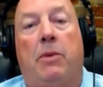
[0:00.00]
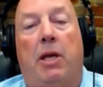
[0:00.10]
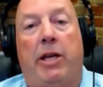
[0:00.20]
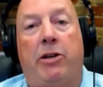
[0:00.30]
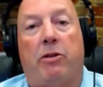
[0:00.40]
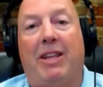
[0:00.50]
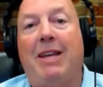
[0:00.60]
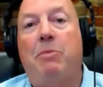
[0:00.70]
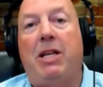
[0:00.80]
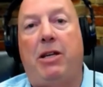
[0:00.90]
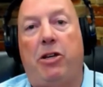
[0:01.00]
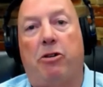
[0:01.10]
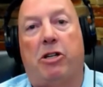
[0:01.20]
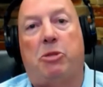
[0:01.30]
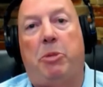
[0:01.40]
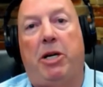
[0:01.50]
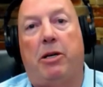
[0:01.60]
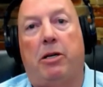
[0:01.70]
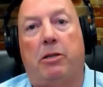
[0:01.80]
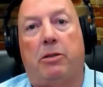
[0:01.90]
And you're limiting your
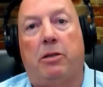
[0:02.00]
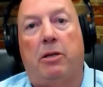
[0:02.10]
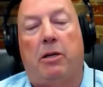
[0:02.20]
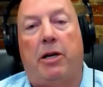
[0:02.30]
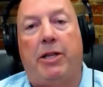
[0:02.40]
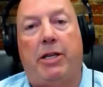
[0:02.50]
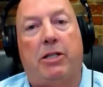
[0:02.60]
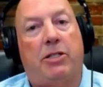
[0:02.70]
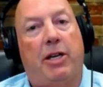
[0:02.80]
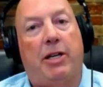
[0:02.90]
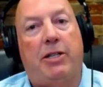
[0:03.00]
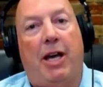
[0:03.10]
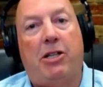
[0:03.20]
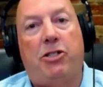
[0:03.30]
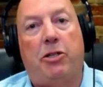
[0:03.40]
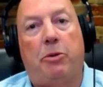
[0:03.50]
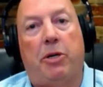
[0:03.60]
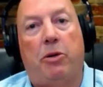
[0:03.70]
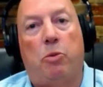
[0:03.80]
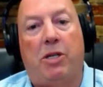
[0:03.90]
experience, and then you stay attached to
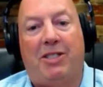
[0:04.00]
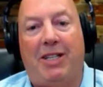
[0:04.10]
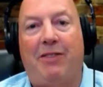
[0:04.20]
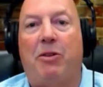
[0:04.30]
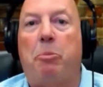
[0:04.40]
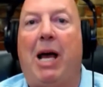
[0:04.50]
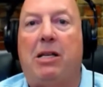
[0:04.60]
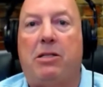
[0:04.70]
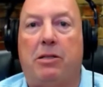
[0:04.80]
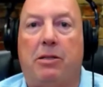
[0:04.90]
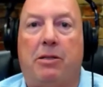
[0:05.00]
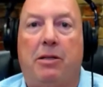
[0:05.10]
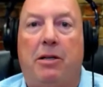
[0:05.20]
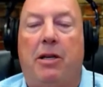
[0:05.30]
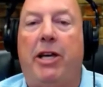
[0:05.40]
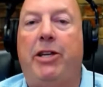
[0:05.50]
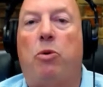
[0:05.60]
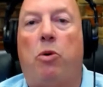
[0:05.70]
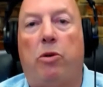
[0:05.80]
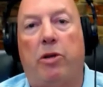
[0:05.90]
it once it even passes, and you
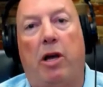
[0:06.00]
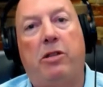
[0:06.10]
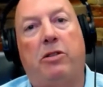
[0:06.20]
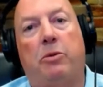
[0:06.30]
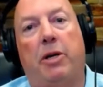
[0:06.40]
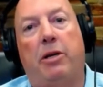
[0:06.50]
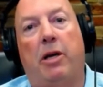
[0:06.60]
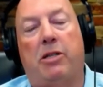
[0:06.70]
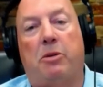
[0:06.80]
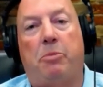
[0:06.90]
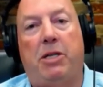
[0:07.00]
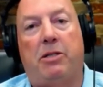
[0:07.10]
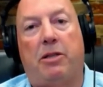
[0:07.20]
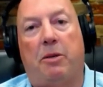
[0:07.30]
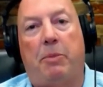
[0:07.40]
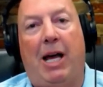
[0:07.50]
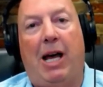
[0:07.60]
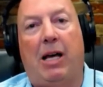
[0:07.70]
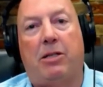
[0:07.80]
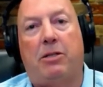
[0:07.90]
hold on to it as a piece of the
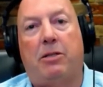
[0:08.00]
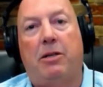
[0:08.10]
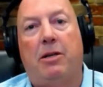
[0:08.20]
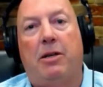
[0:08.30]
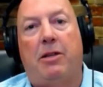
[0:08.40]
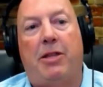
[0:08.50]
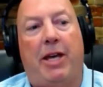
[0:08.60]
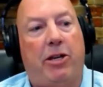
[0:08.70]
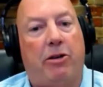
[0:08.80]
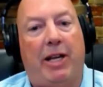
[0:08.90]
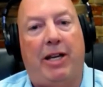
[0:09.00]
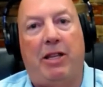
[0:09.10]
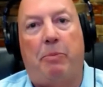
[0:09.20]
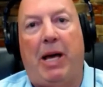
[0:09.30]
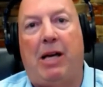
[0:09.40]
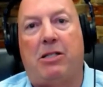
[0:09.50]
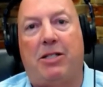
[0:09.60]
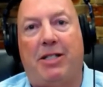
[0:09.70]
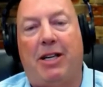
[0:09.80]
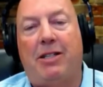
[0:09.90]
past, that you're letting the
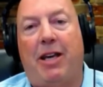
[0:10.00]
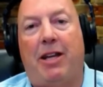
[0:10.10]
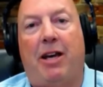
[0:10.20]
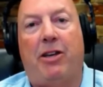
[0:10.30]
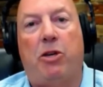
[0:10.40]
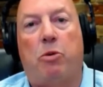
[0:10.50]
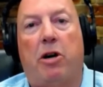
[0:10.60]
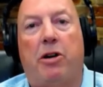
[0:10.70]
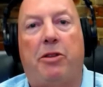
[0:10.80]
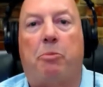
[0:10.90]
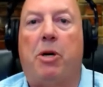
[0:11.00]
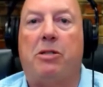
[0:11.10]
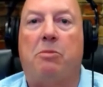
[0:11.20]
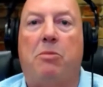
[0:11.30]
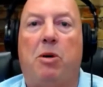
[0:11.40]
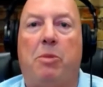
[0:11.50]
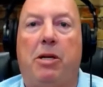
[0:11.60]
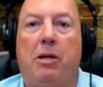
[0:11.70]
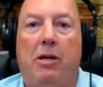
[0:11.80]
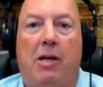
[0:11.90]
past dictate how you are in the present
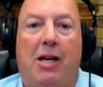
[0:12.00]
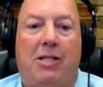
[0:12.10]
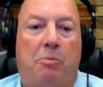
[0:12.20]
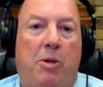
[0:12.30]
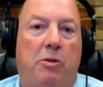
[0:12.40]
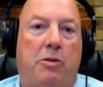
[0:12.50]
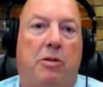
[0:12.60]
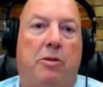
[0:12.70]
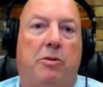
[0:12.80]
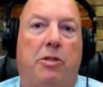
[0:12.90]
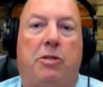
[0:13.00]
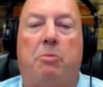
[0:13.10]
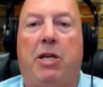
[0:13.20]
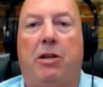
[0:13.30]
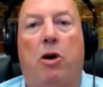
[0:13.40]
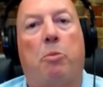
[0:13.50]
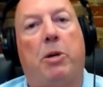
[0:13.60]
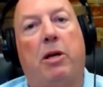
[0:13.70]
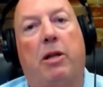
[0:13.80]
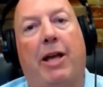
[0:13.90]
moment, as opposed to just being
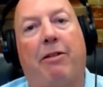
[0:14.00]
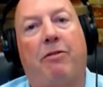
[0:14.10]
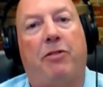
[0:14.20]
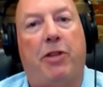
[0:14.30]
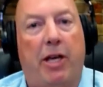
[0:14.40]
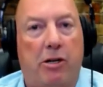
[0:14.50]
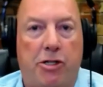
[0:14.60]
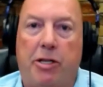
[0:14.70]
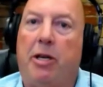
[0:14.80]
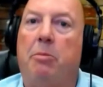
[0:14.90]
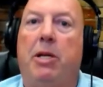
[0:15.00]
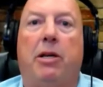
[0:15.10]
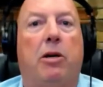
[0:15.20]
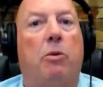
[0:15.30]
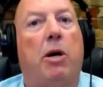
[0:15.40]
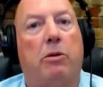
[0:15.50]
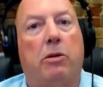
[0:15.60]
open and allowing for the energy to come in and go out